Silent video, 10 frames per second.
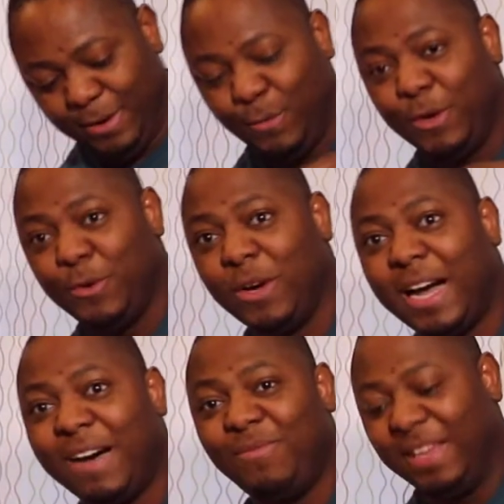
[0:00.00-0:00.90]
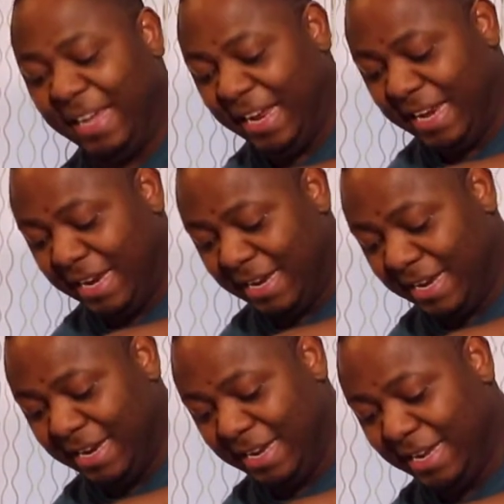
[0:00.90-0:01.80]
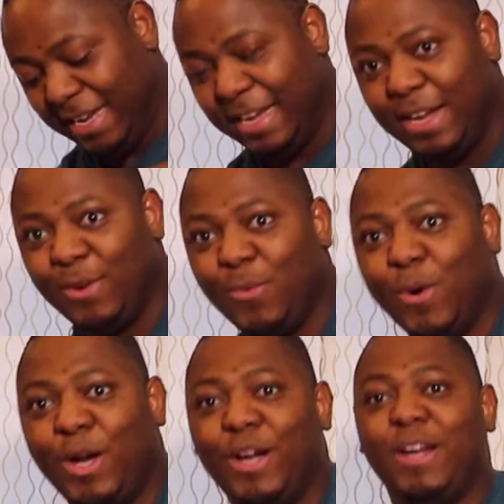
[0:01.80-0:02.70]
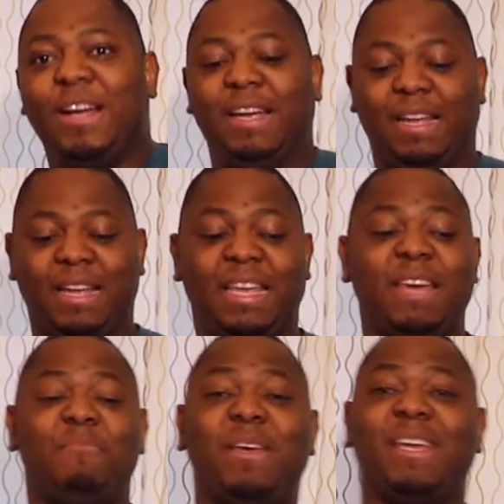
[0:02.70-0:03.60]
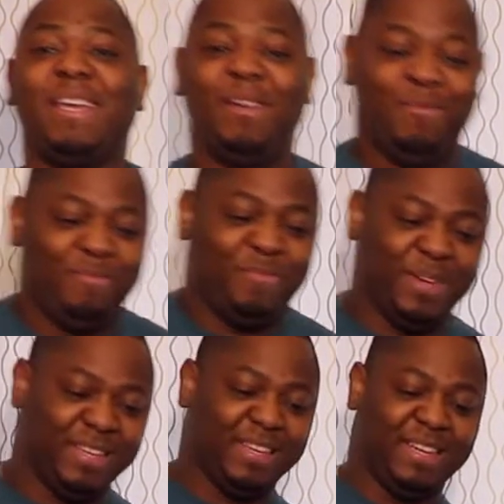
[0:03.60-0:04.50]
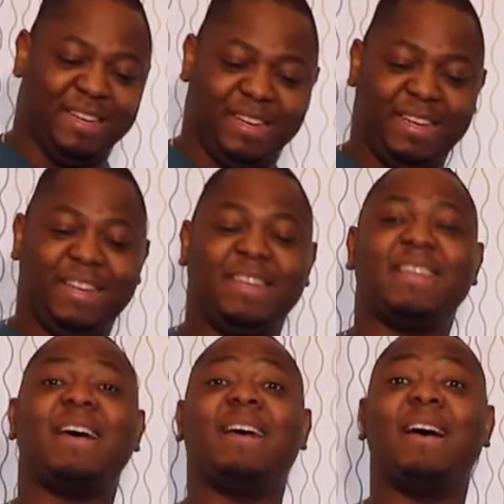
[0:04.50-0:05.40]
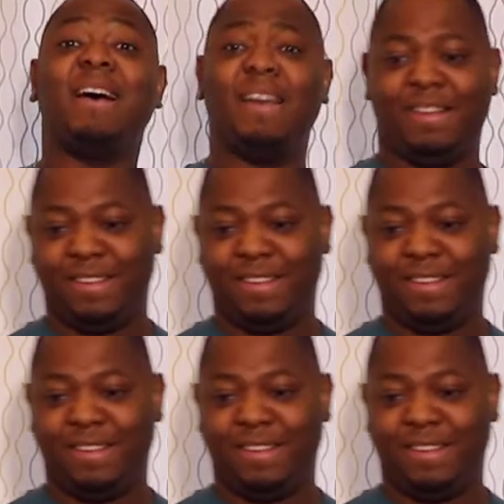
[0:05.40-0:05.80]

we do have the Alienware gaming PC. Ta-da!